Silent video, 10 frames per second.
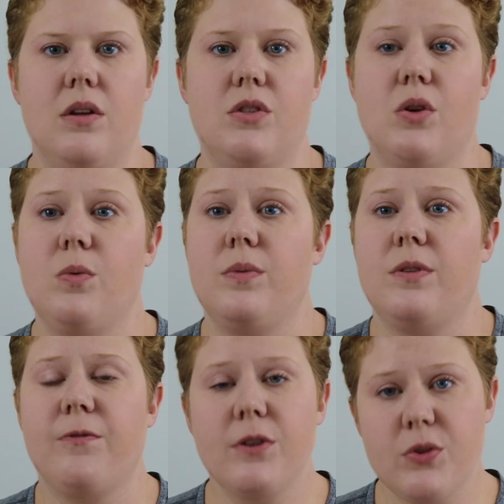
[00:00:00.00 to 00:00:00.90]
So
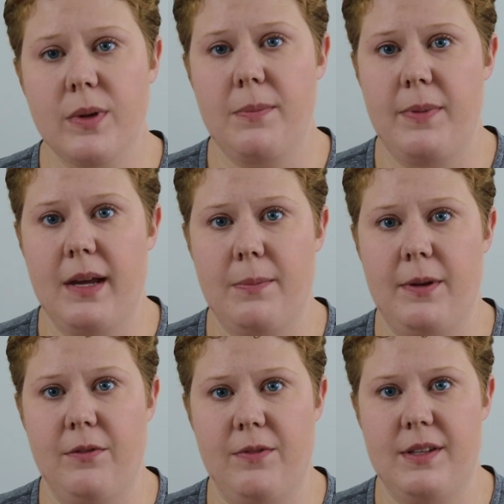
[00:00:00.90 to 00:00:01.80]
the first really big
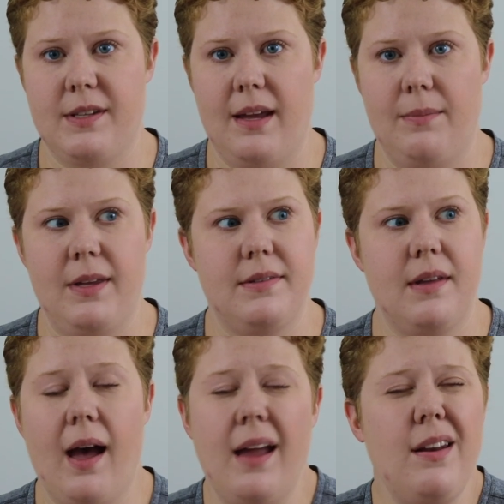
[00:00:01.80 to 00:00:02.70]
appeal for this game
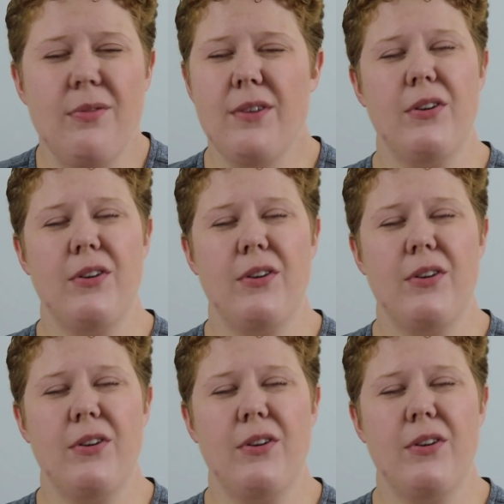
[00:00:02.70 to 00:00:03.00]
is I never